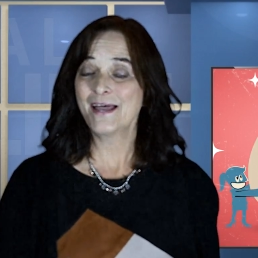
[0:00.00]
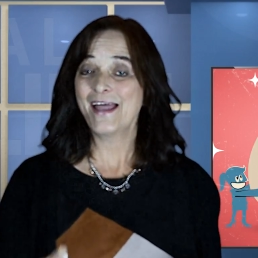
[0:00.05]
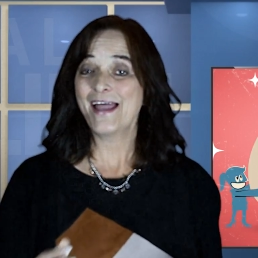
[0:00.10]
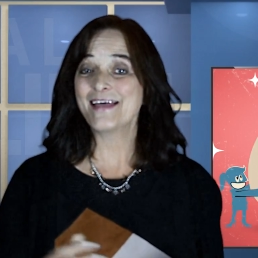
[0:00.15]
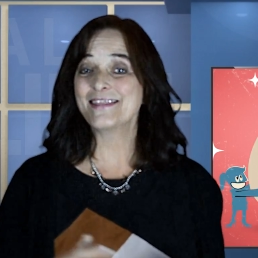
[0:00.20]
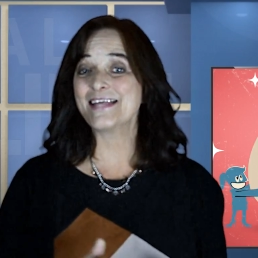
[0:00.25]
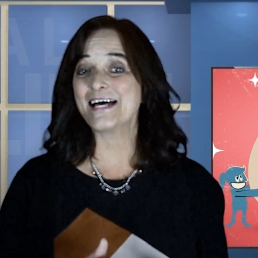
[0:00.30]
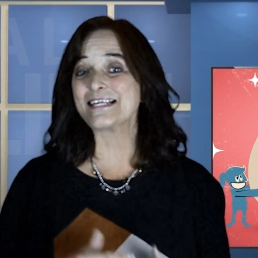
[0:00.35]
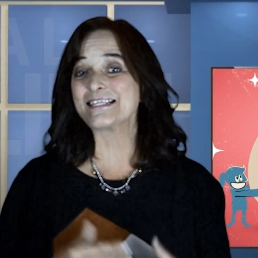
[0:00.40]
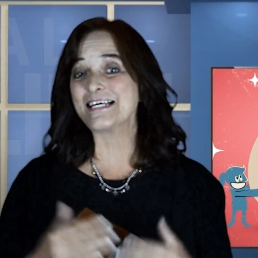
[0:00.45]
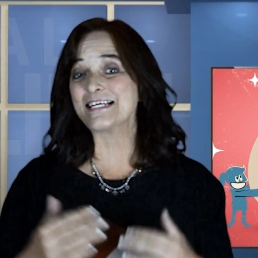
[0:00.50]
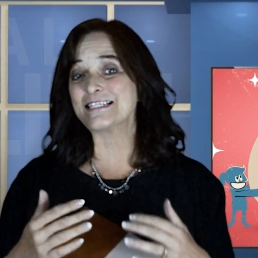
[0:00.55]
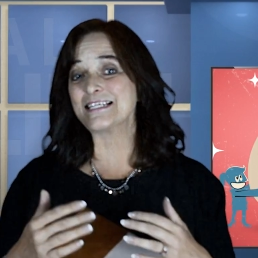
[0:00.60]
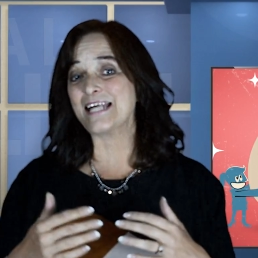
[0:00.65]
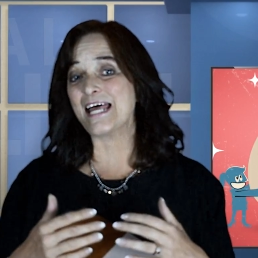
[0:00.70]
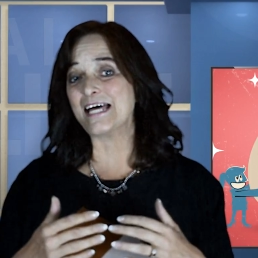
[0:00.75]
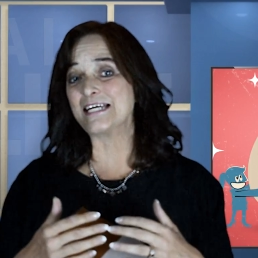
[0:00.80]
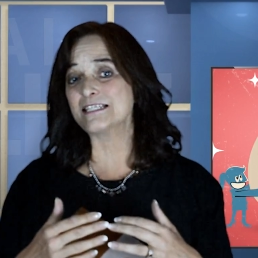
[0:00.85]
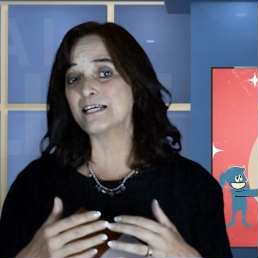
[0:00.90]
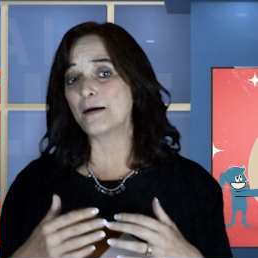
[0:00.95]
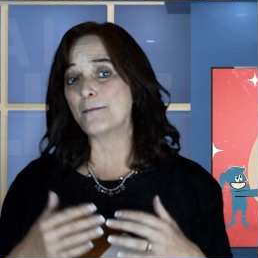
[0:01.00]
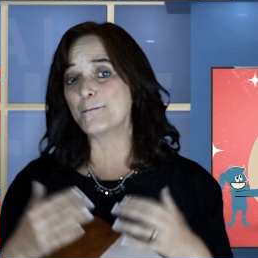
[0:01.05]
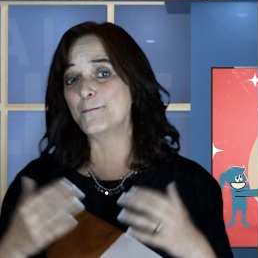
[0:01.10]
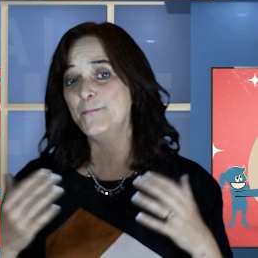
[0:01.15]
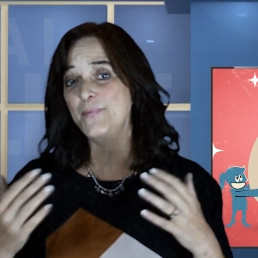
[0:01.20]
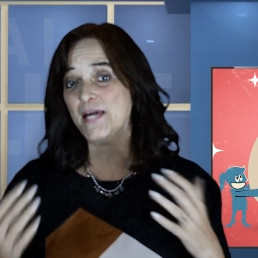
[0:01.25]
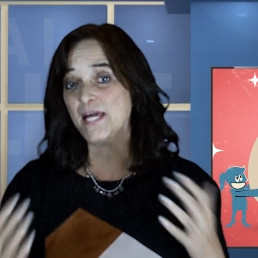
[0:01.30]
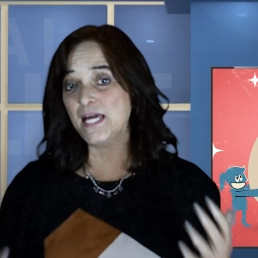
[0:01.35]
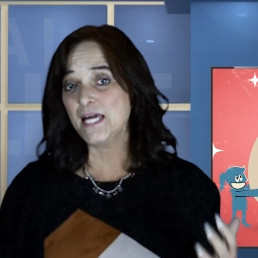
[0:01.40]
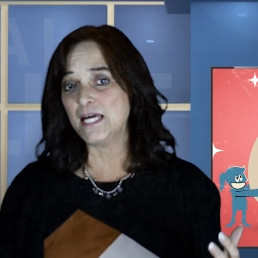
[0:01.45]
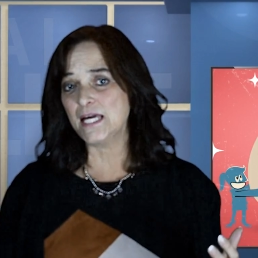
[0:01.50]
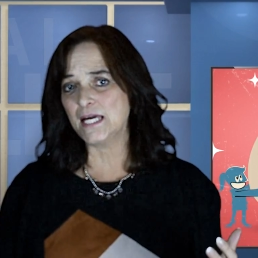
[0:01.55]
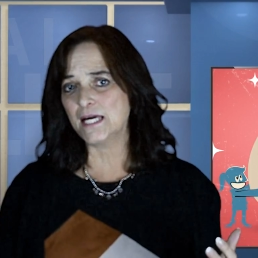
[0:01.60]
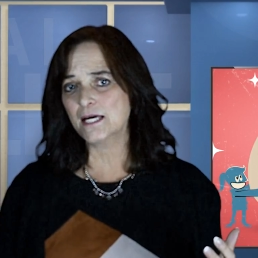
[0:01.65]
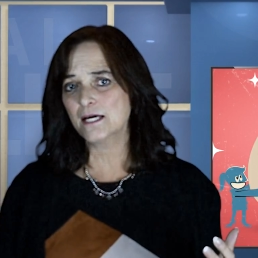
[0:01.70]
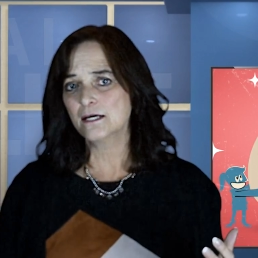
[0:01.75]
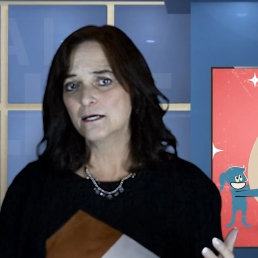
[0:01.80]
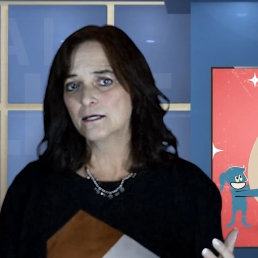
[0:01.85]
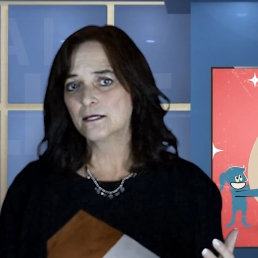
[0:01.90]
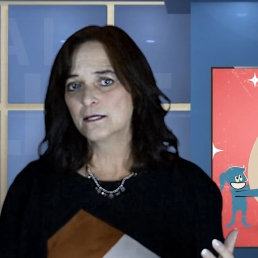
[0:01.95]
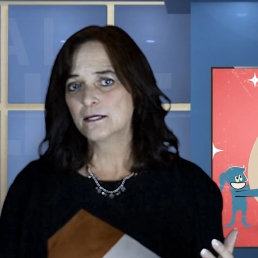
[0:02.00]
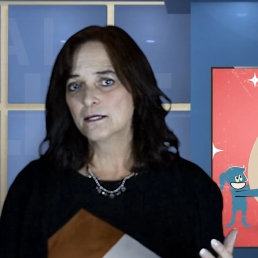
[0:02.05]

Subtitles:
and that doesn't end up being